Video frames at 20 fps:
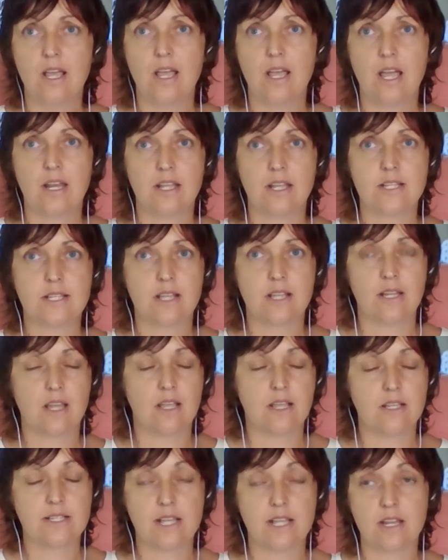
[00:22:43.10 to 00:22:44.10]
And
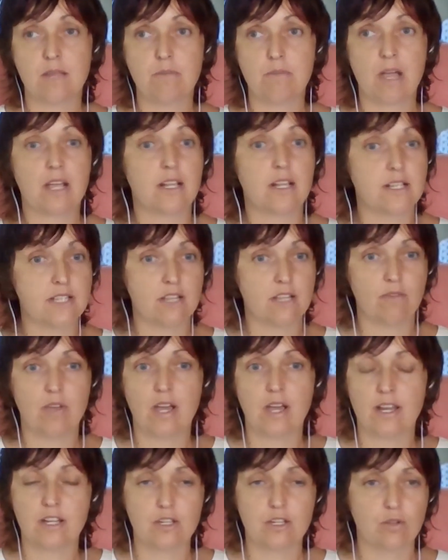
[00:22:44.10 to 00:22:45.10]
I sent him back and I say, we
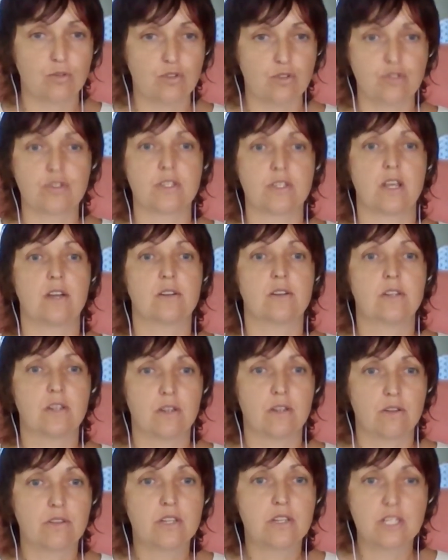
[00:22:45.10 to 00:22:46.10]
got to do ultrasound,
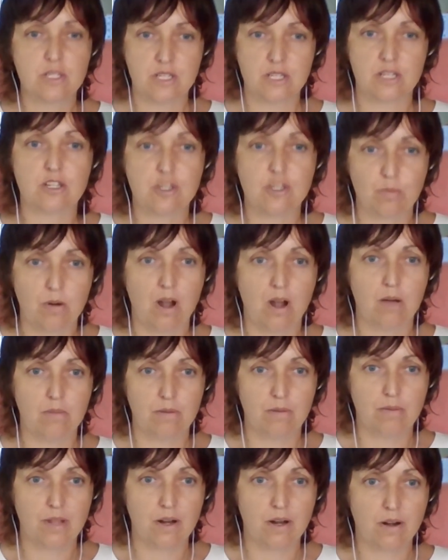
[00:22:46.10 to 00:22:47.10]
there's a
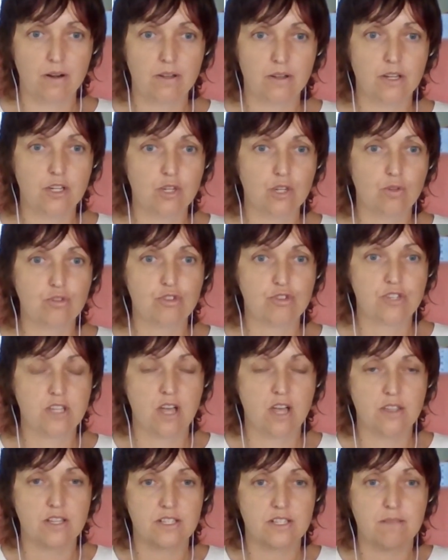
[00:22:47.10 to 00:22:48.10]
problem there. And they do
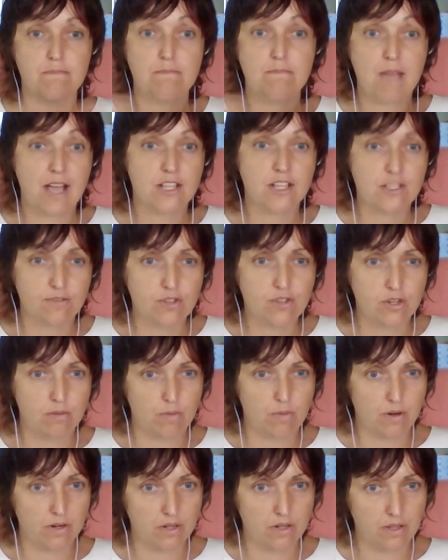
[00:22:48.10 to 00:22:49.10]
ultrasound, there's a massive
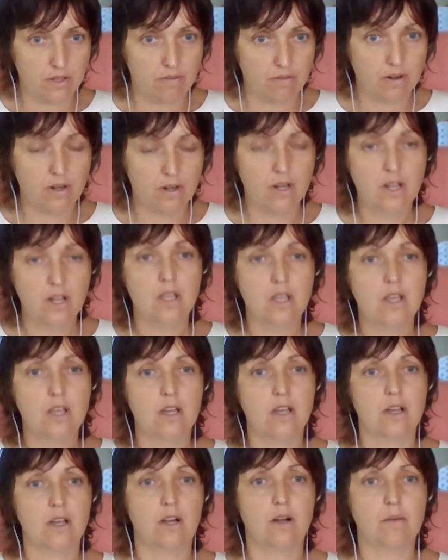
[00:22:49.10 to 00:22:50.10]
tumor in the liver,
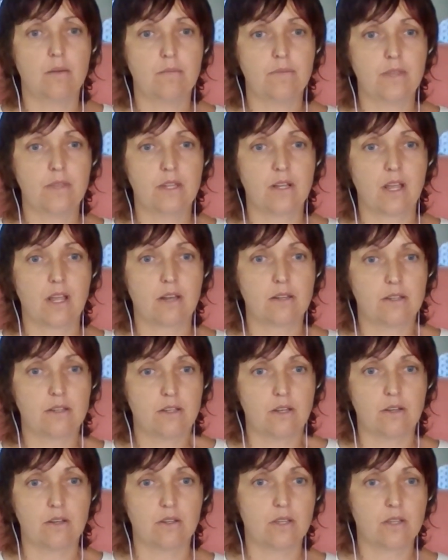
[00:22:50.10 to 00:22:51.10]
that got,
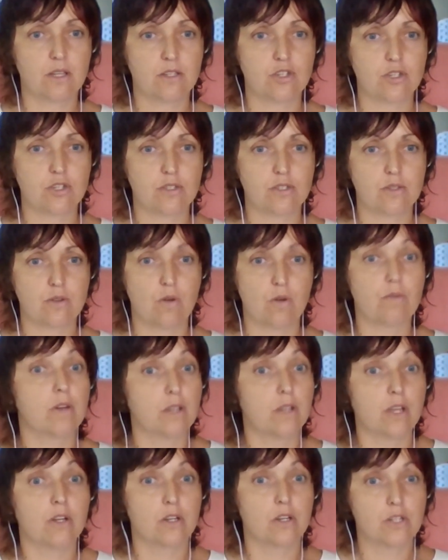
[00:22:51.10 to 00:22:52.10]
just
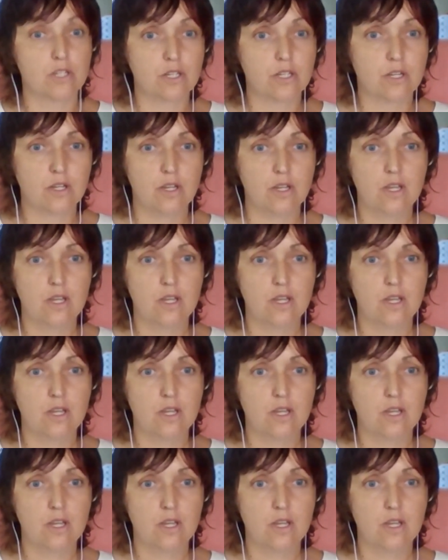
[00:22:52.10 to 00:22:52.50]
overlooked.